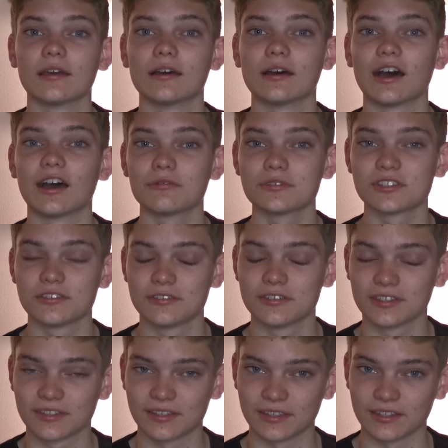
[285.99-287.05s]
I was doing
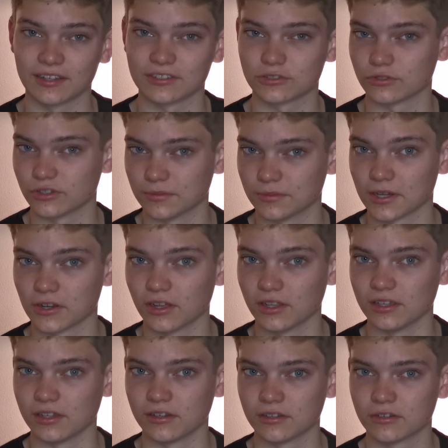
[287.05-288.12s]
the thing I told you about
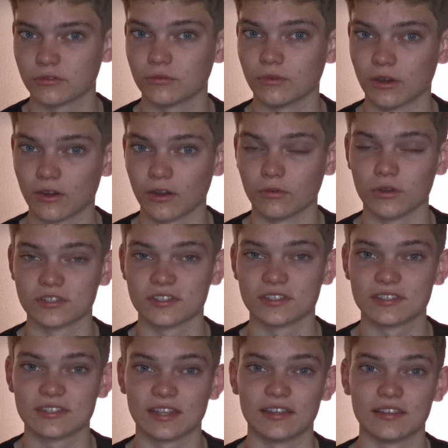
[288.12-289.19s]
earlier, where I wasn't
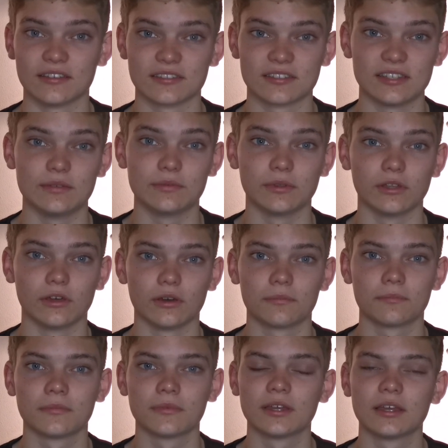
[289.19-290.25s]
setting a sleep alarm.
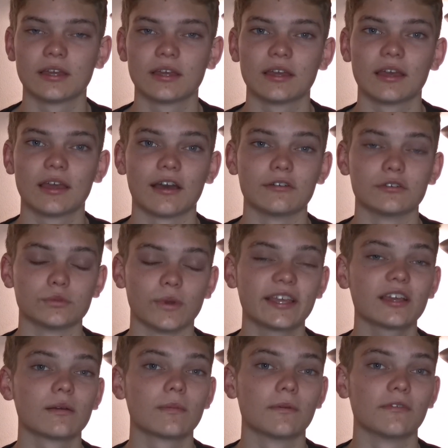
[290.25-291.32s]
I was
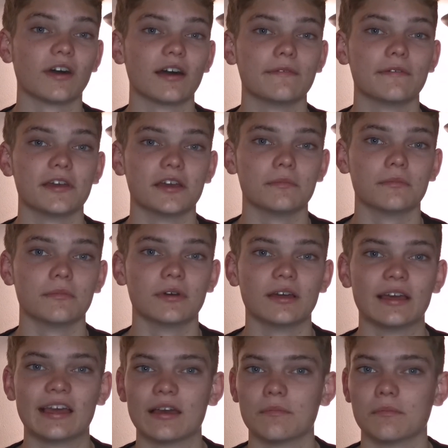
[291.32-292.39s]
waking up at 5 a.m.
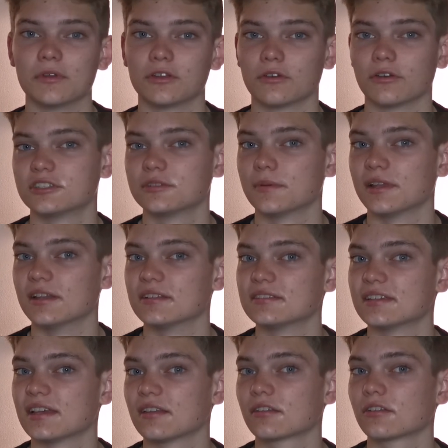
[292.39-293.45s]
but going to bed at
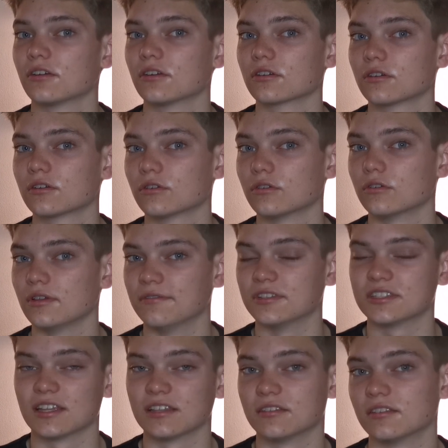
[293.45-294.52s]
10 o'clock or even
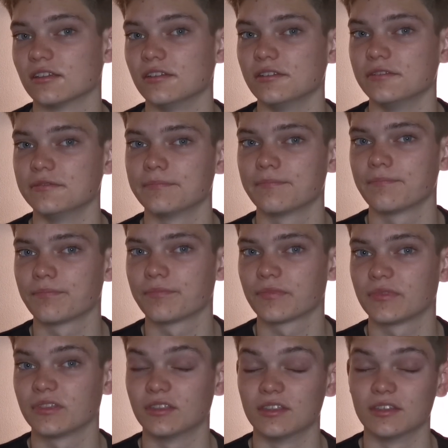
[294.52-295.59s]
10:30.
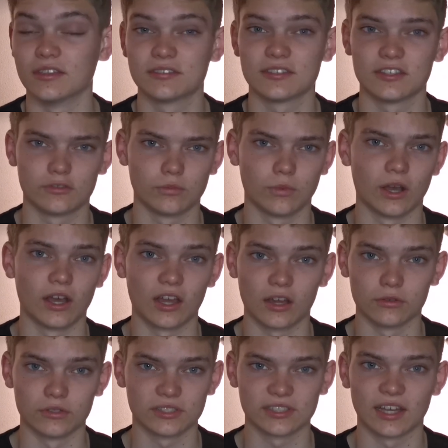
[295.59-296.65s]
This is why I
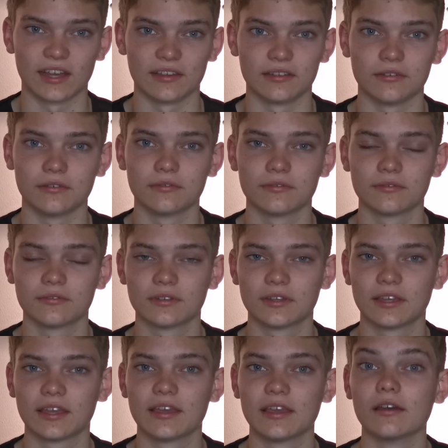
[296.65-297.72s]
was tired.
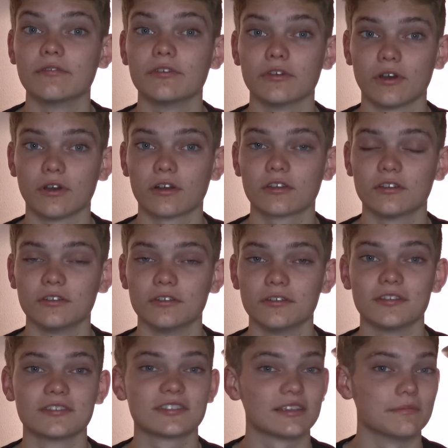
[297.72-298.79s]
if you are going to do
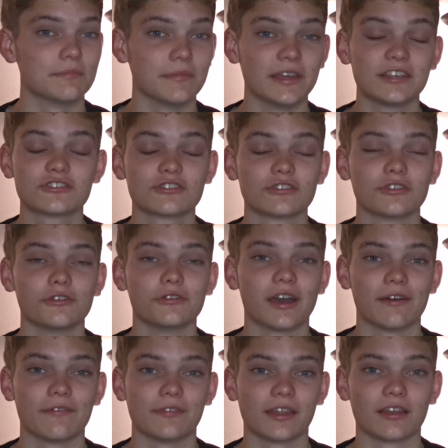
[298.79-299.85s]
this, make sure you
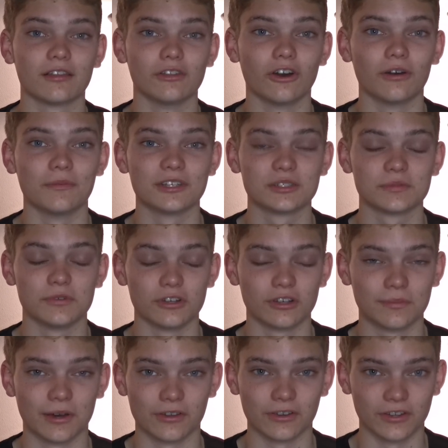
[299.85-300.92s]
have that alarm I spoke
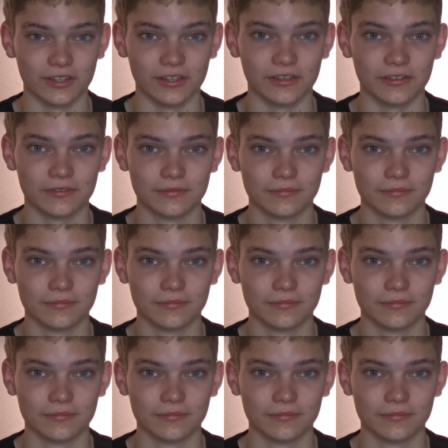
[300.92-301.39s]
about earlier.